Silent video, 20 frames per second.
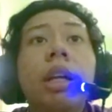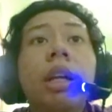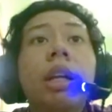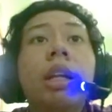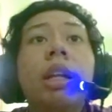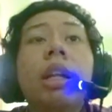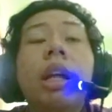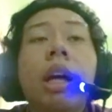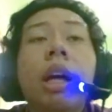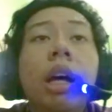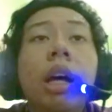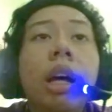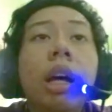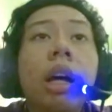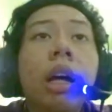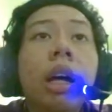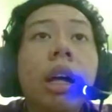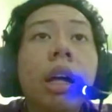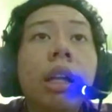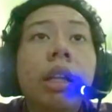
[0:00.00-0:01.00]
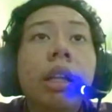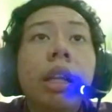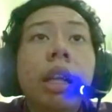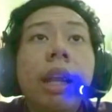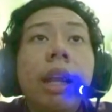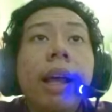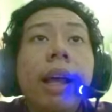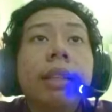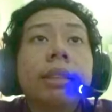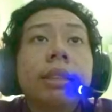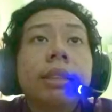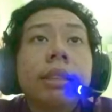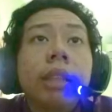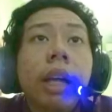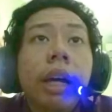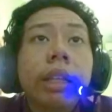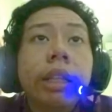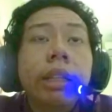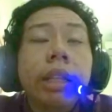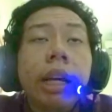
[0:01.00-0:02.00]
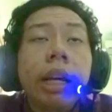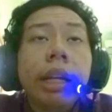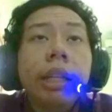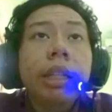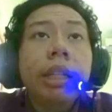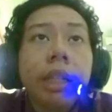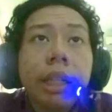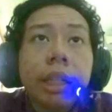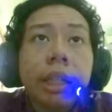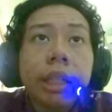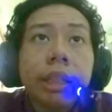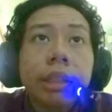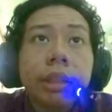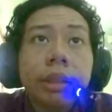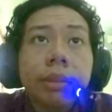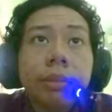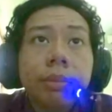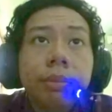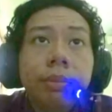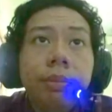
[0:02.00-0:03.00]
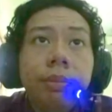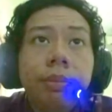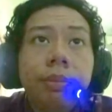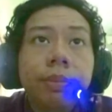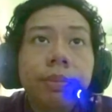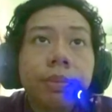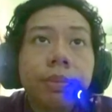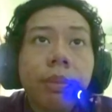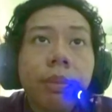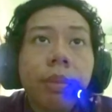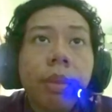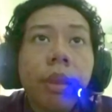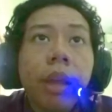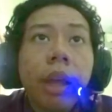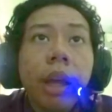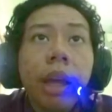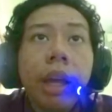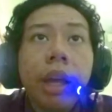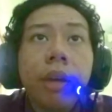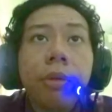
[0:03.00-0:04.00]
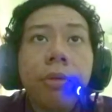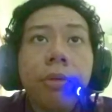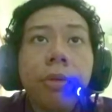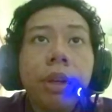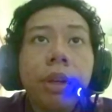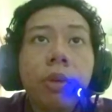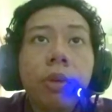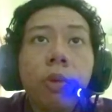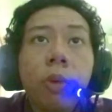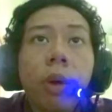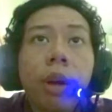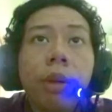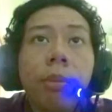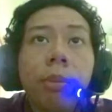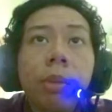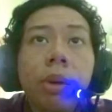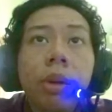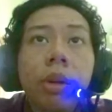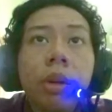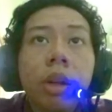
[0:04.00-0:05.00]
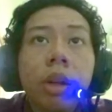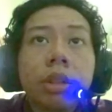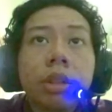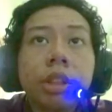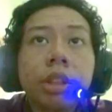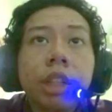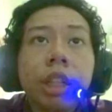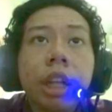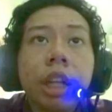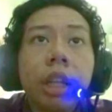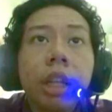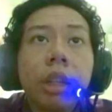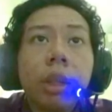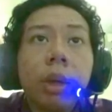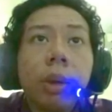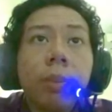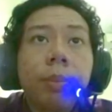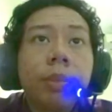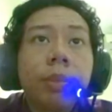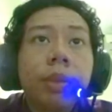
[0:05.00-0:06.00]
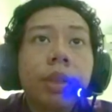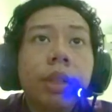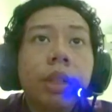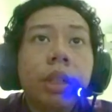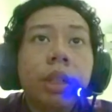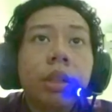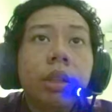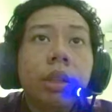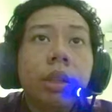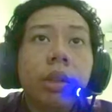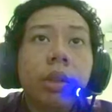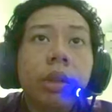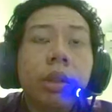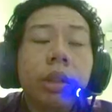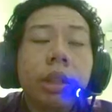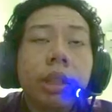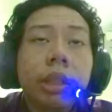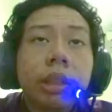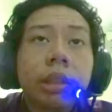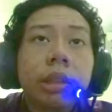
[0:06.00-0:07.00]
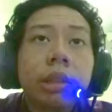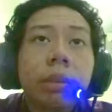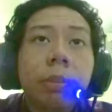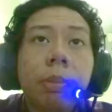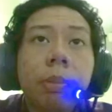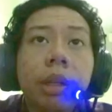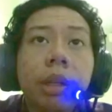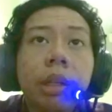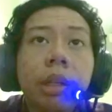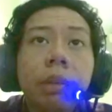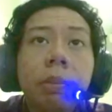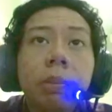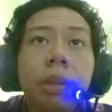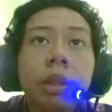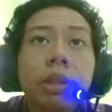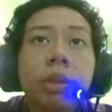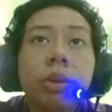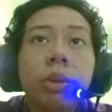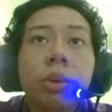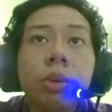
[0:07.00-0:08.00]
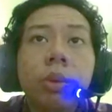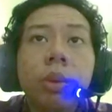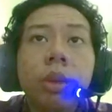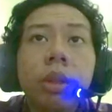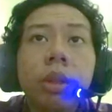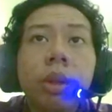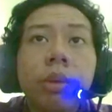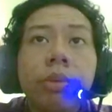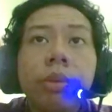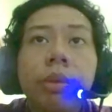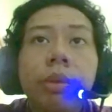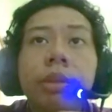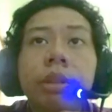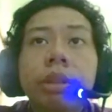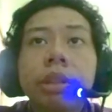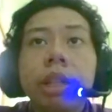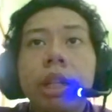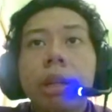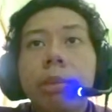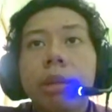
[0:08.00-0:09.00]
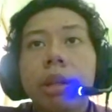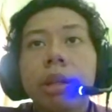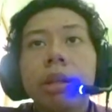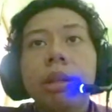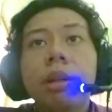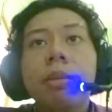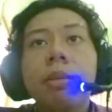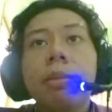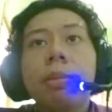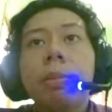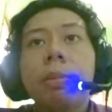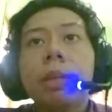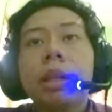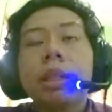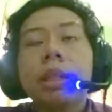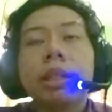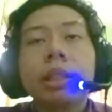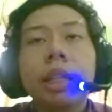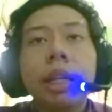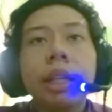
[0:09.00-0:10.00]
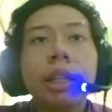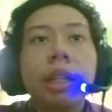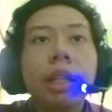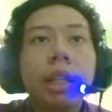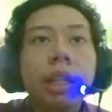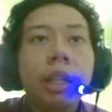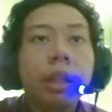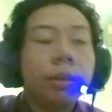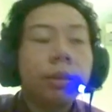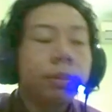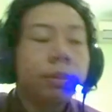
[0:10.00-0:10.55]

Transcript: The last guideline is if with 1 more oxygen atom, the rule is per plus root word of the first element plus ATE.